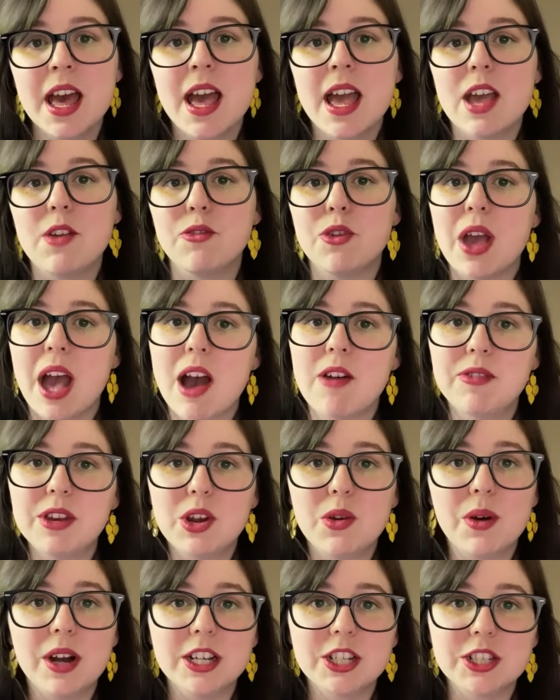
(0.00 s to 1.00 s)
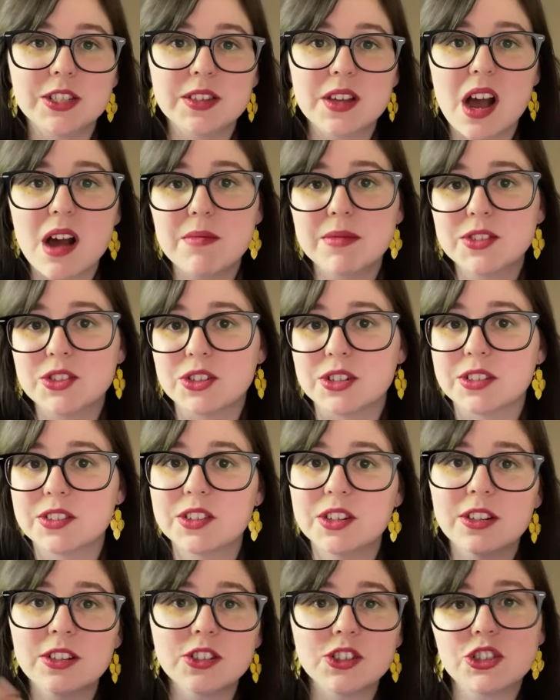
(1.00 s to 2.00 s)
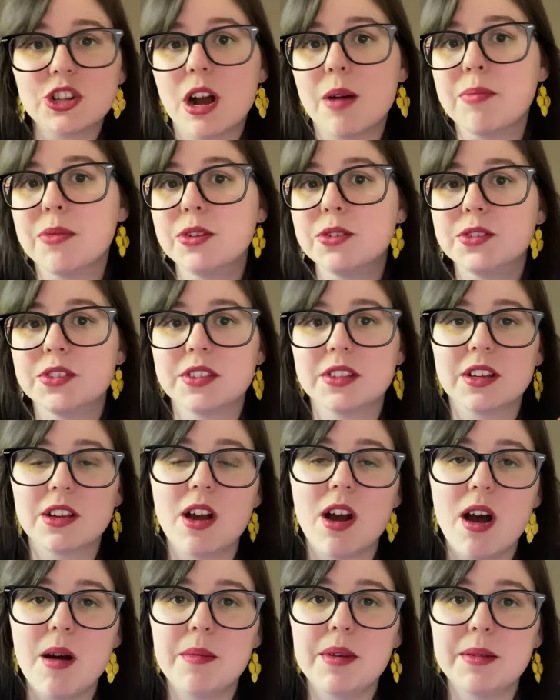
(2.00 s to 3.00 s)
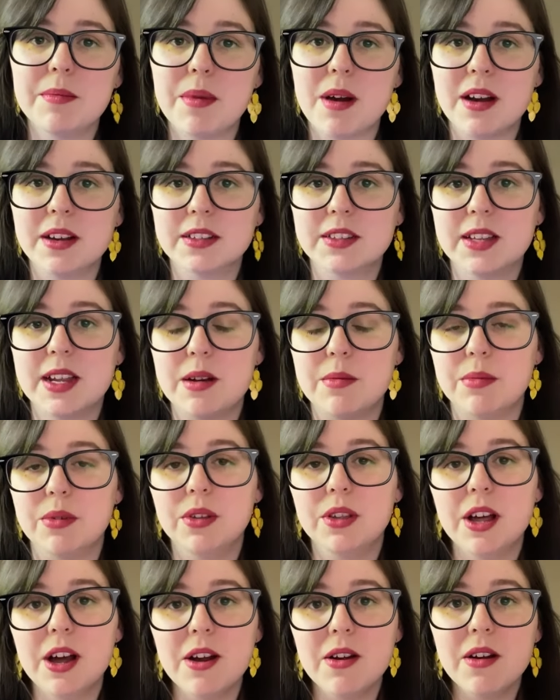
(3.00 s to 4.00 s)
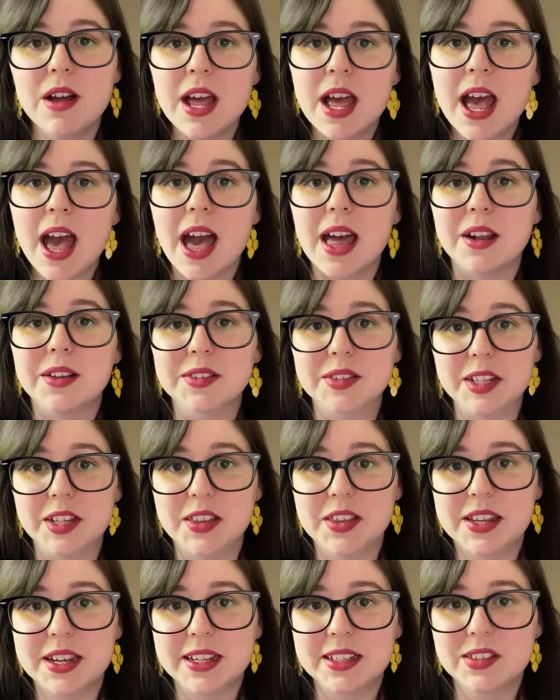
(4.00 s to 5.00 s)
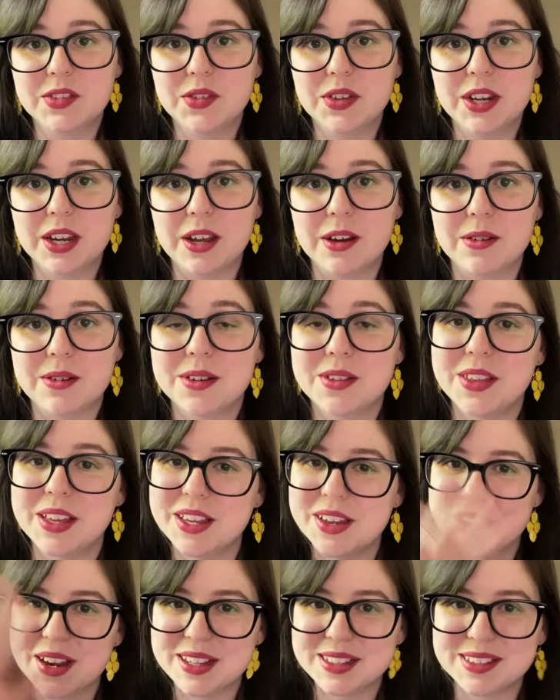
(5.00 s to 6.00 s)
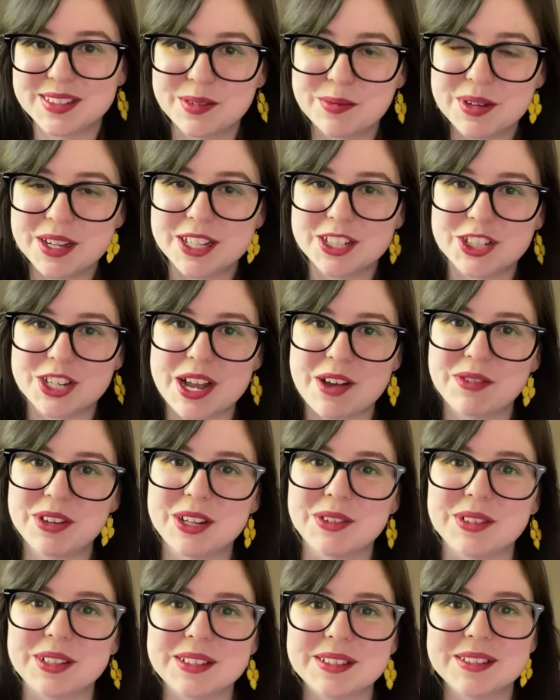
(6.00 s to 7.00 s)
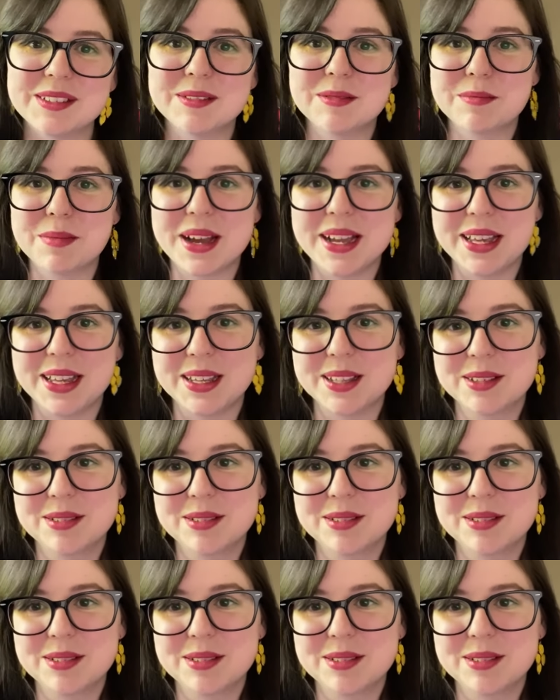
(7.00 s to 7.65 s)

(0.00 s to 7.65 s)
If you have any questions, comments, or concerns, drop those in the comment box down below, and I'll see you in the next video. Thank you guys so much, and have a good one. Bye.